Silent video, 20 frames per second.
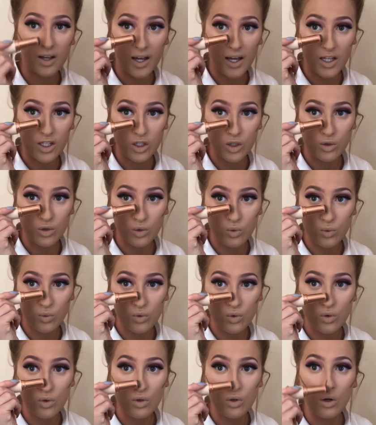And you do
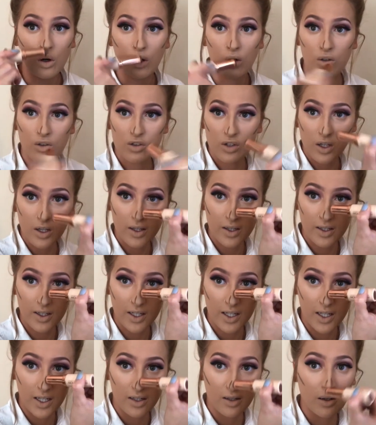not
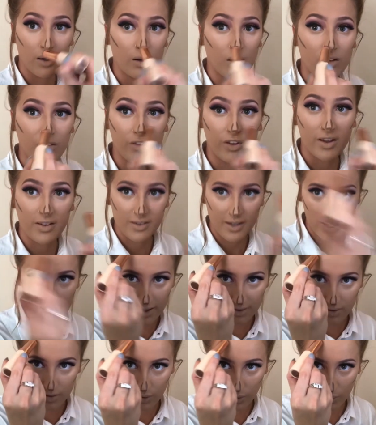need a lot of this
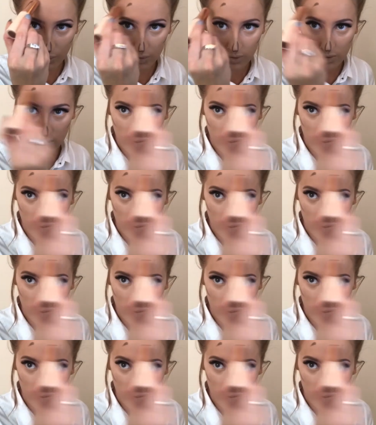at all.